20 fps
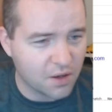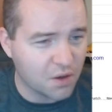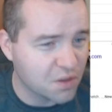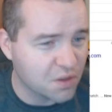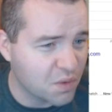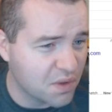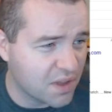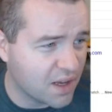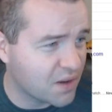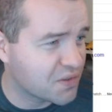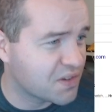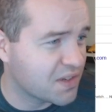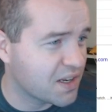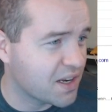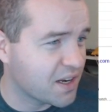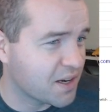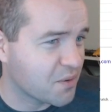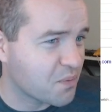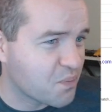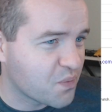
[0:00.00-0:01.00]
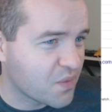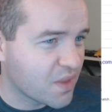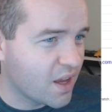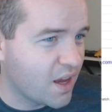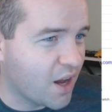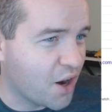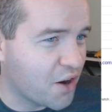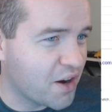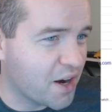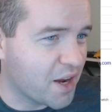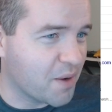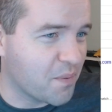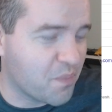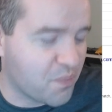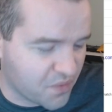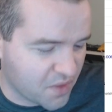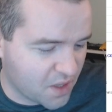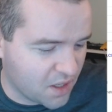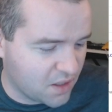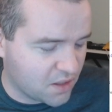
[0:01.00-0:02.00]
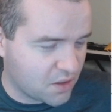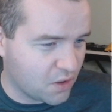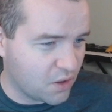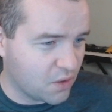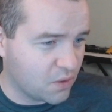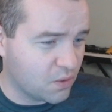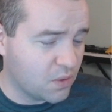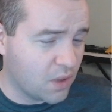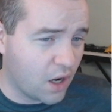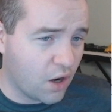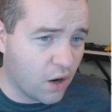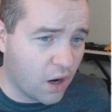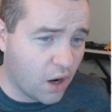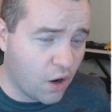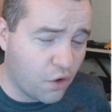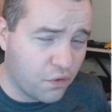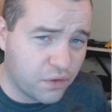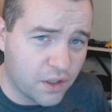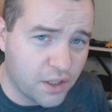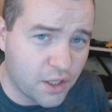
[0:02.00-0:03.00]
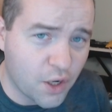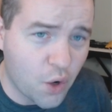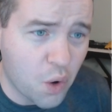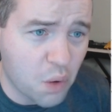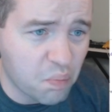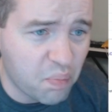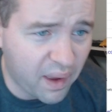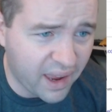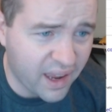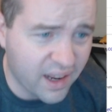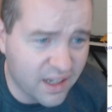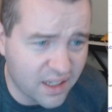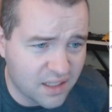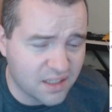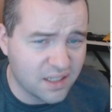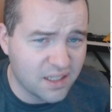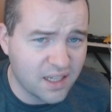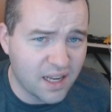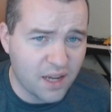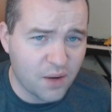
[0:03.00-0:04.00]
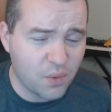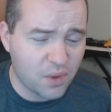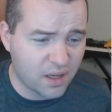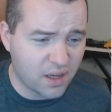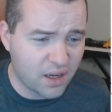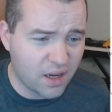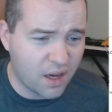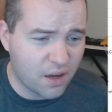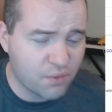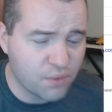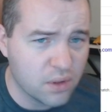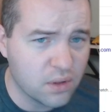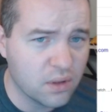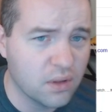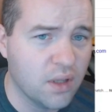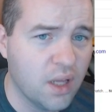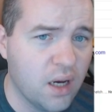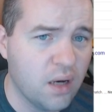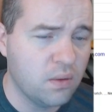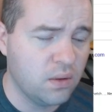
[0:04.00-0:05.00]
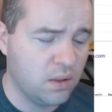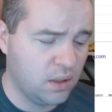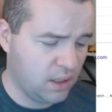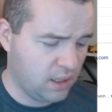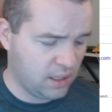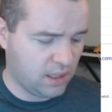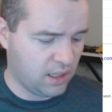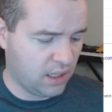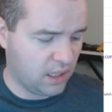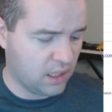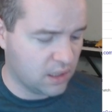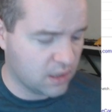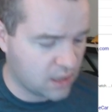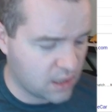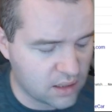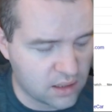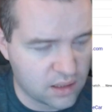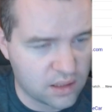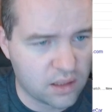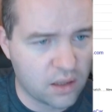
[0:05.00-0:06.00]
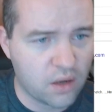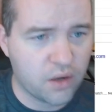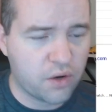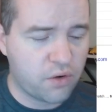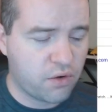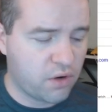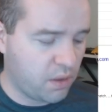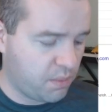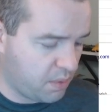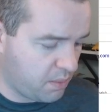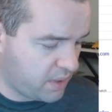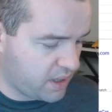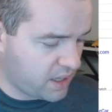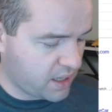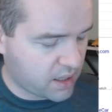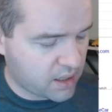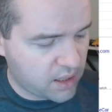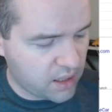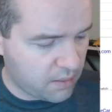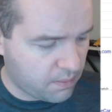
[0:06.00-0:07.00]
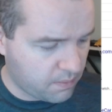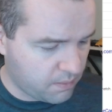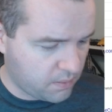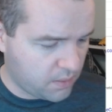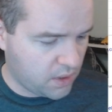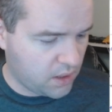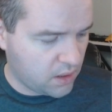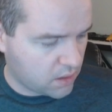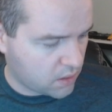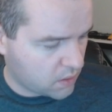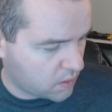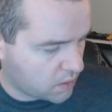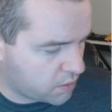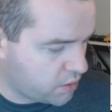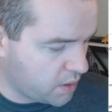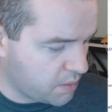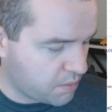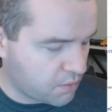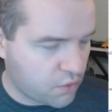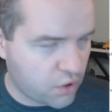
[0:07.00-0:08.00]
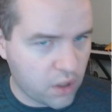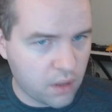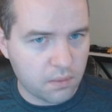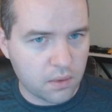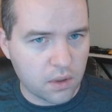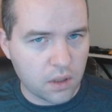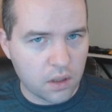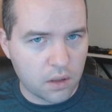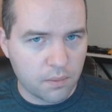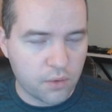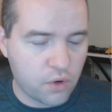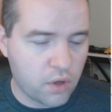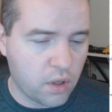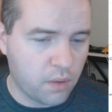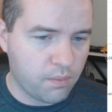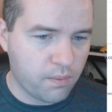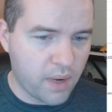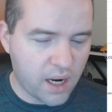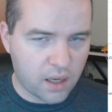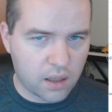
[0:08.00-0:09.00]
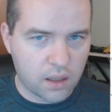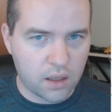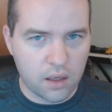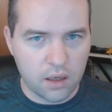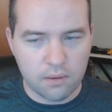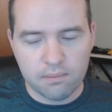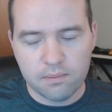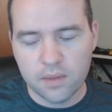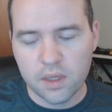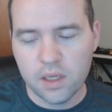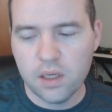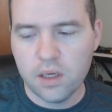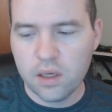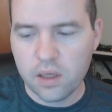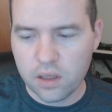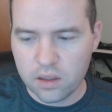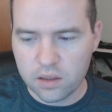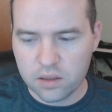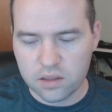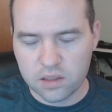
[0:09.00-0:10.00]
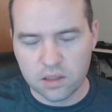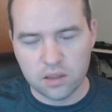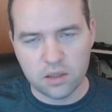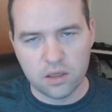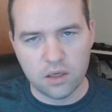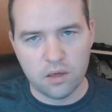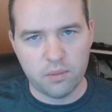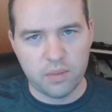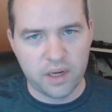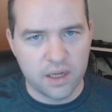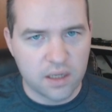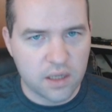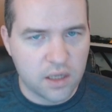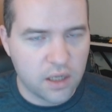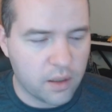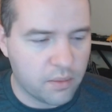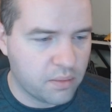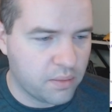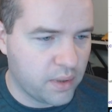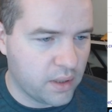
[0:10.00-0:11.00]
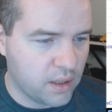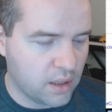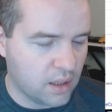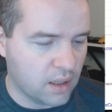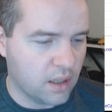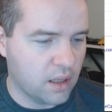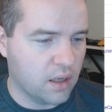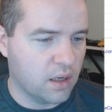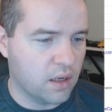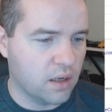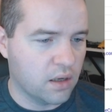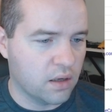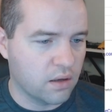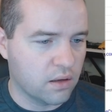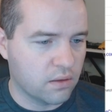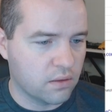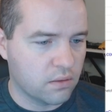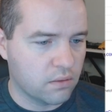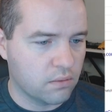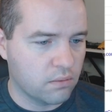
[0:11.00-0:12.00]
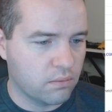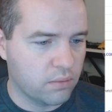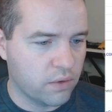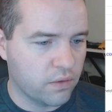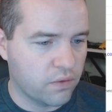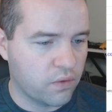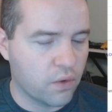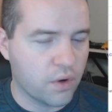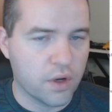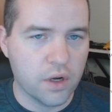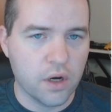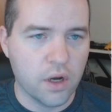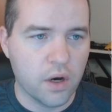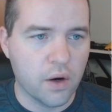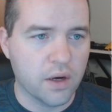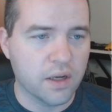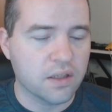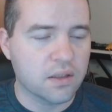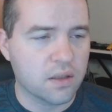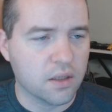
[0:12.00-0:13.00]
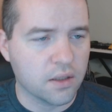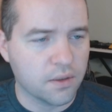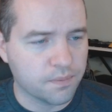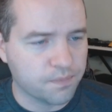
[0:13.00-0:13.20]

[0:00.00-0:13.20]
without saying. All right, so hopefully no one panicked today when it got real low, because it's already creeping back up, going creep, gonna creep back up, and it's gonna get back up before you know it. So